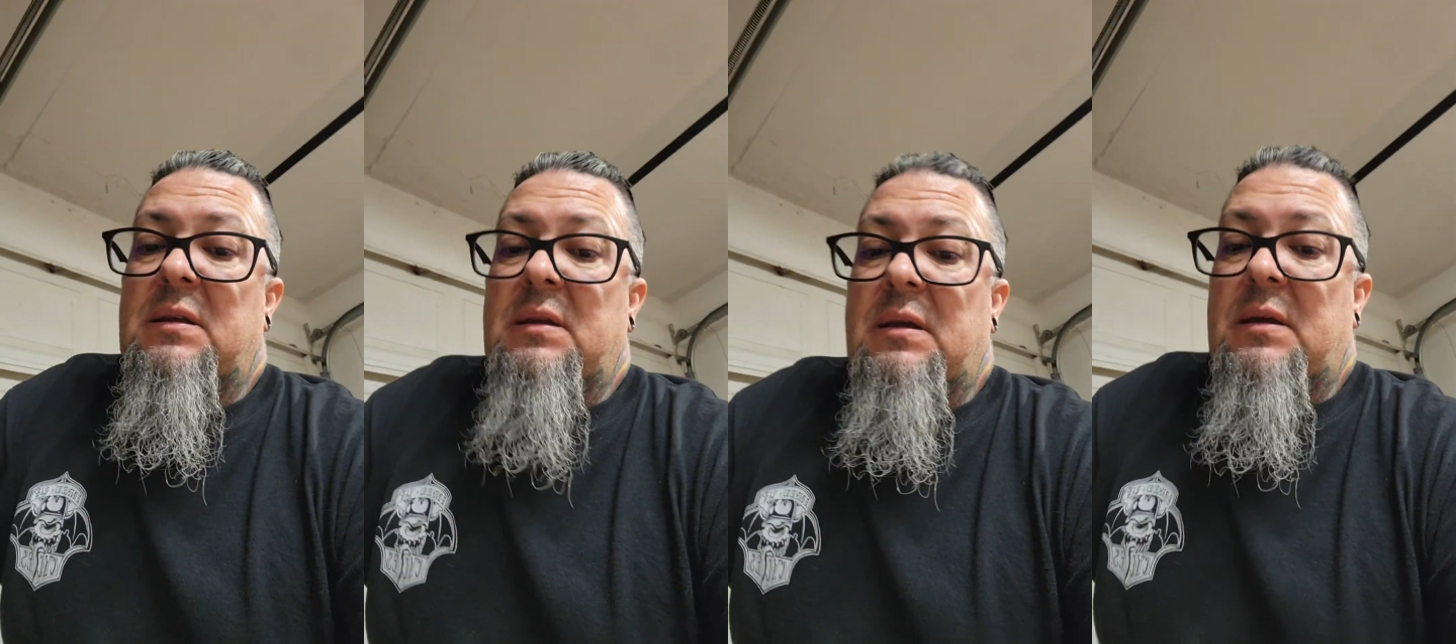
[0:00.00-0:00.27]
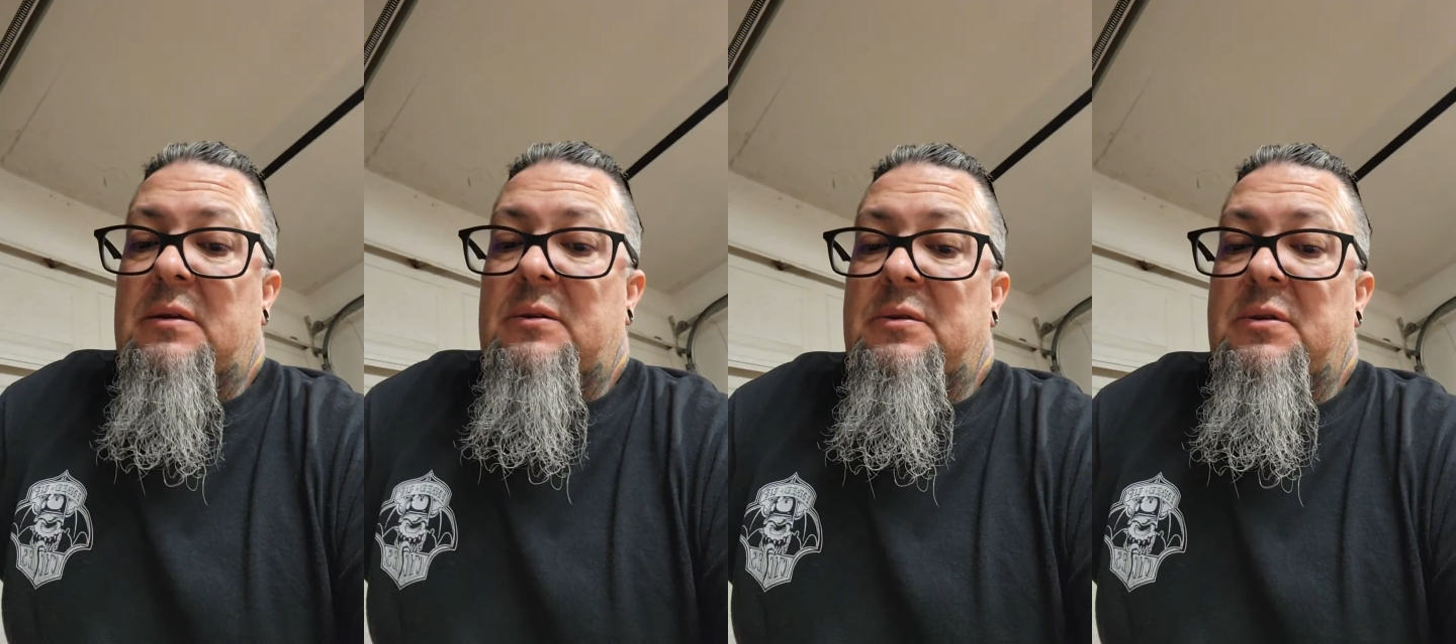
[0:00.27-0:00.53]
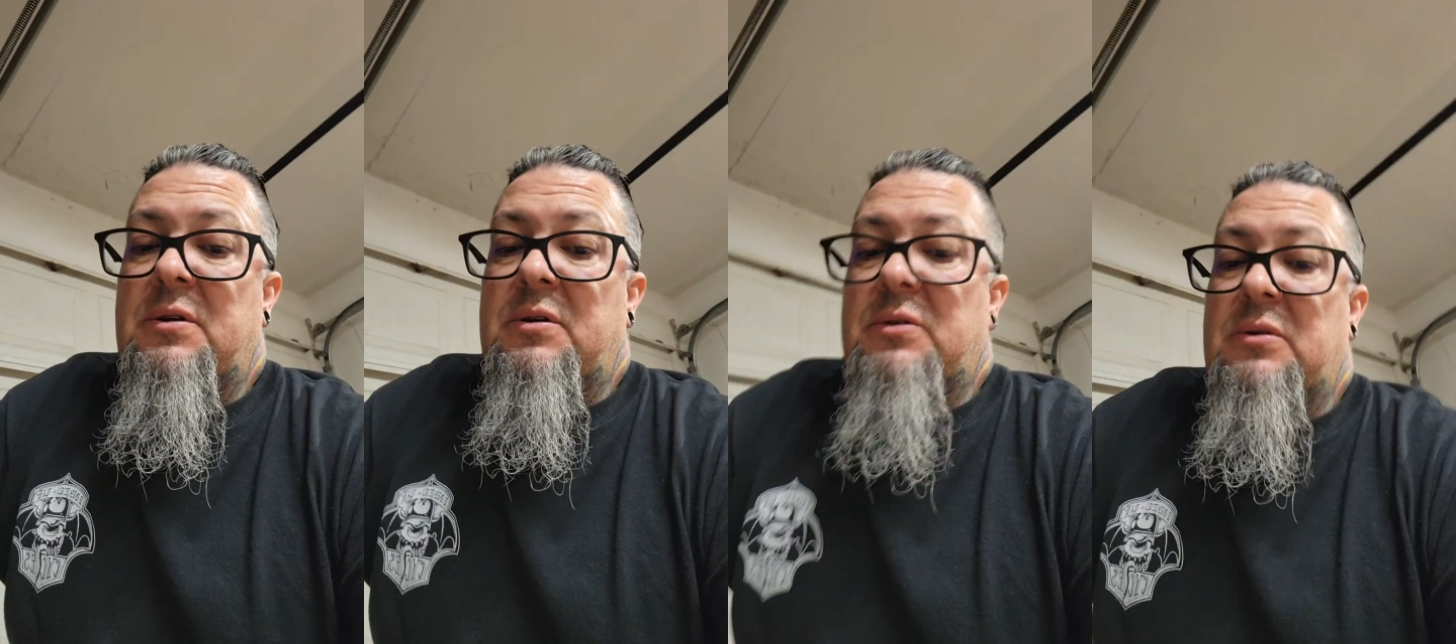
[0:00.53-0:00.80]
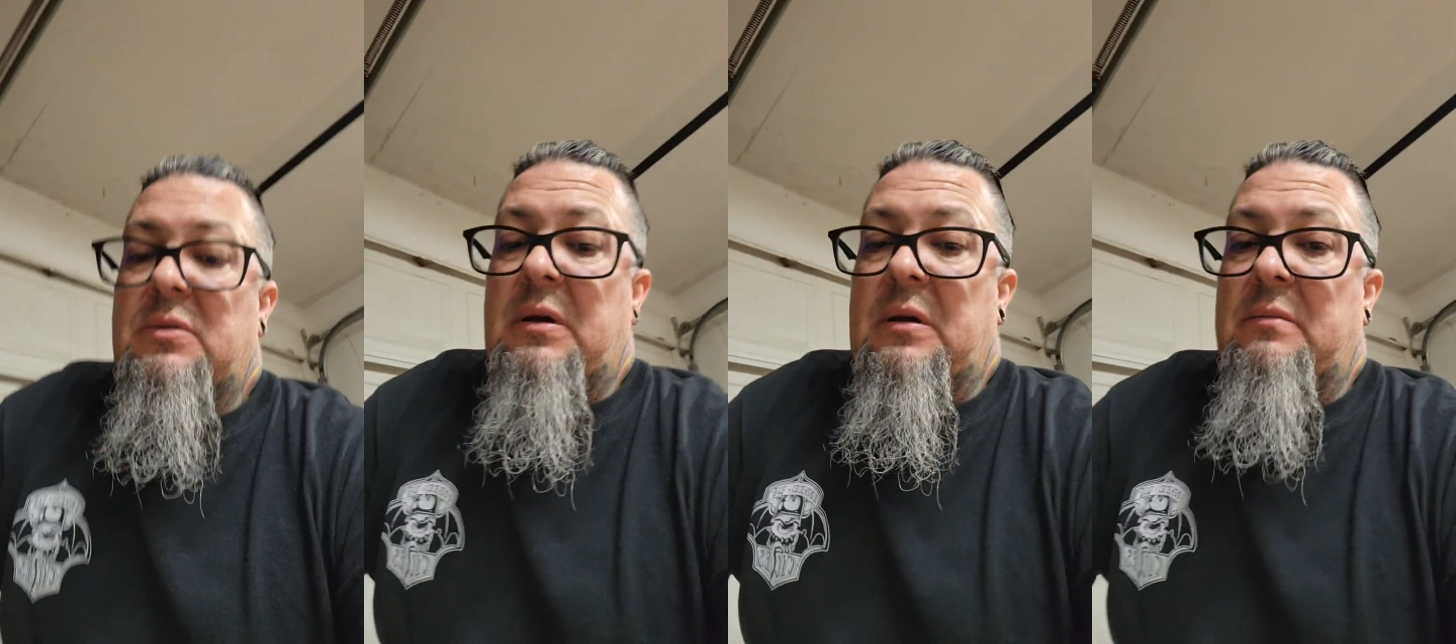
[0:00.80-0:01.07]
I don't
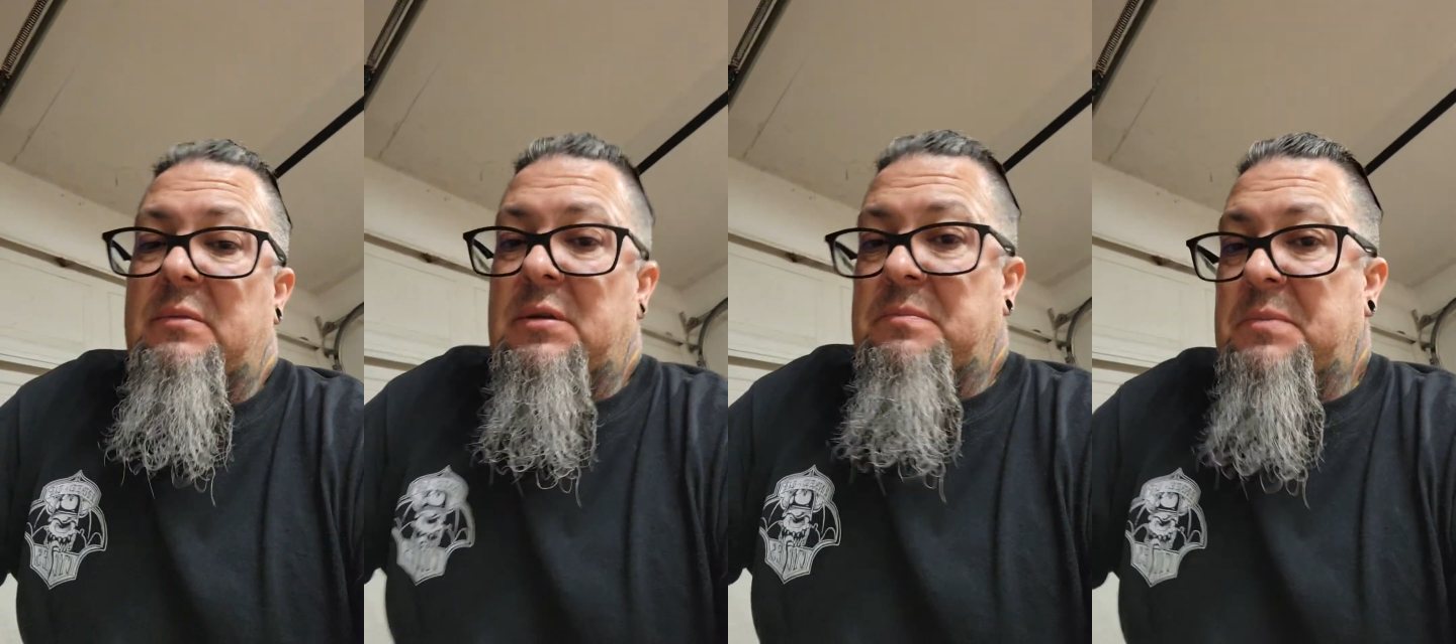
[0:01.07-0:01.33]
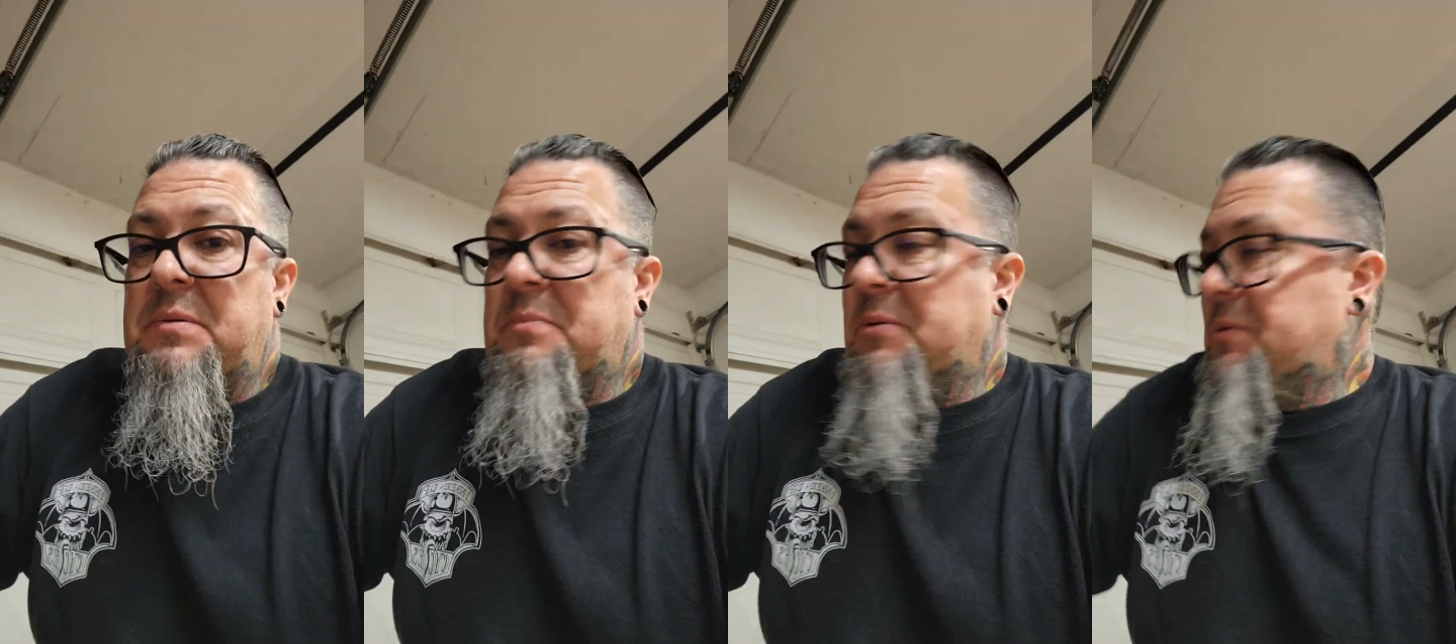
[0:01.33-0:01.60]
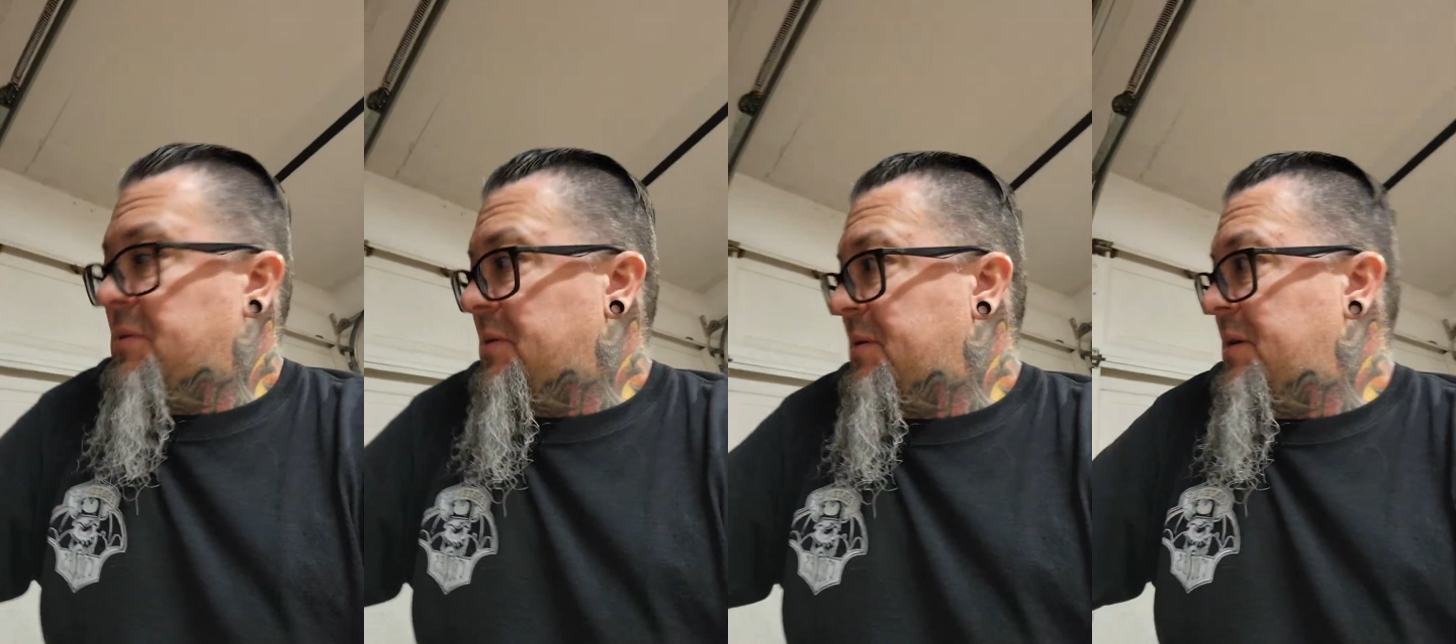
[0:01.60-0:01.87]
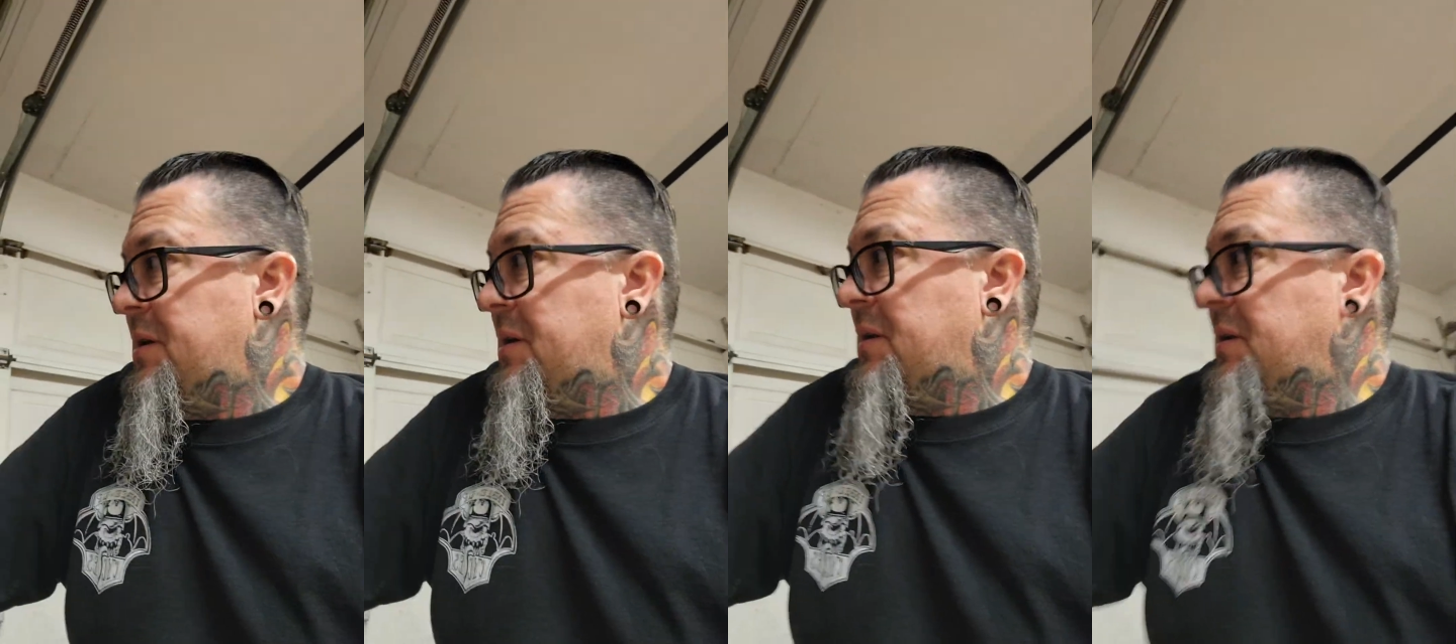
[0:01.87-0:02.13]
know how many people are
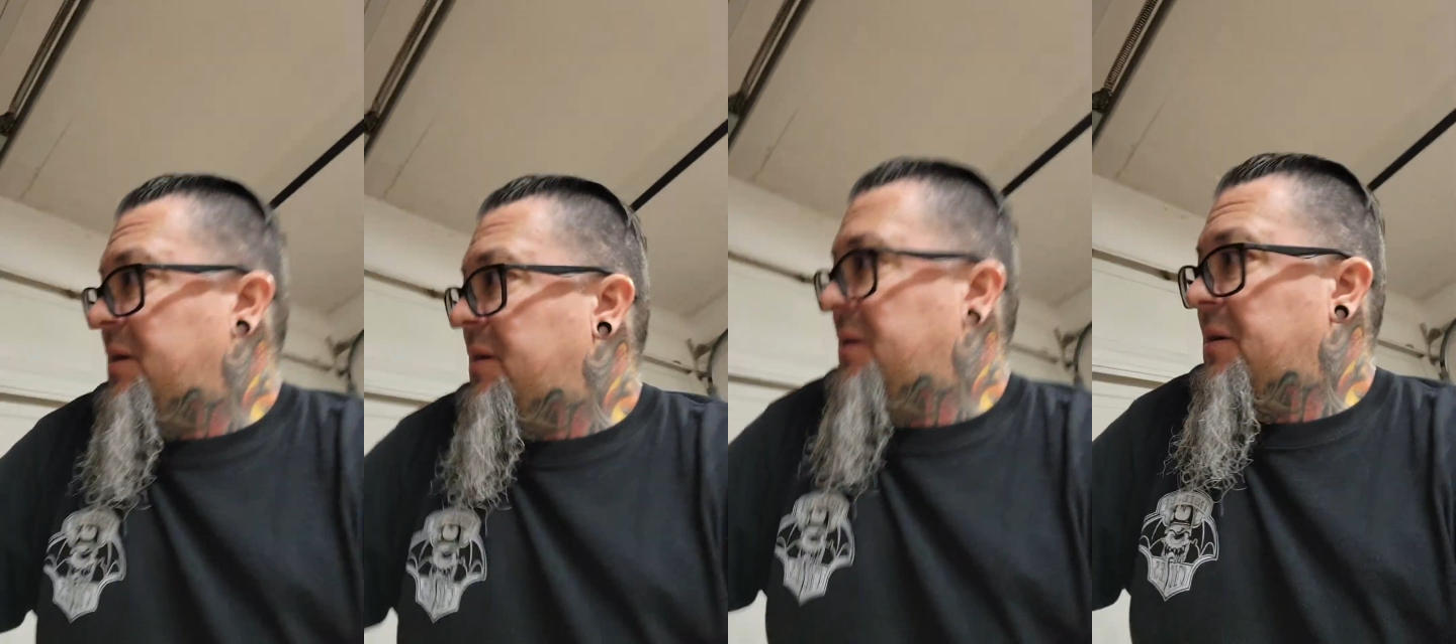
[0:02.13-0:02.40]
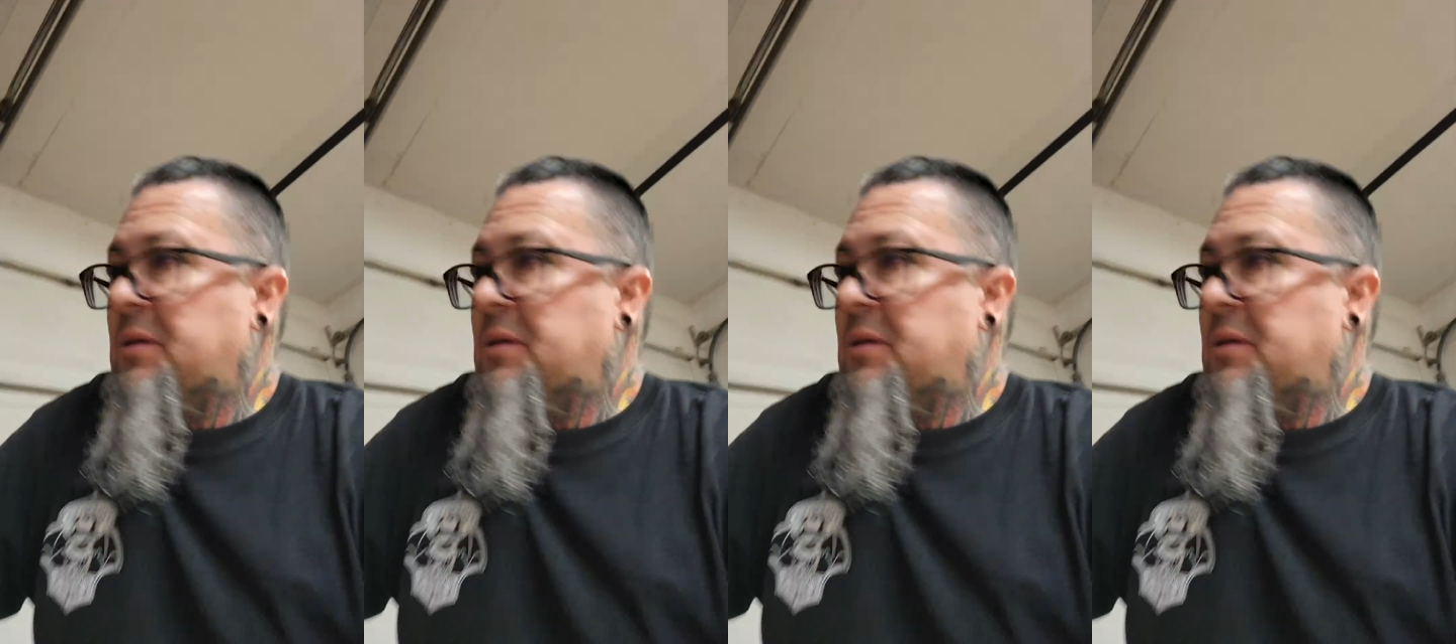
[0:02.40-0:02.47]
in here.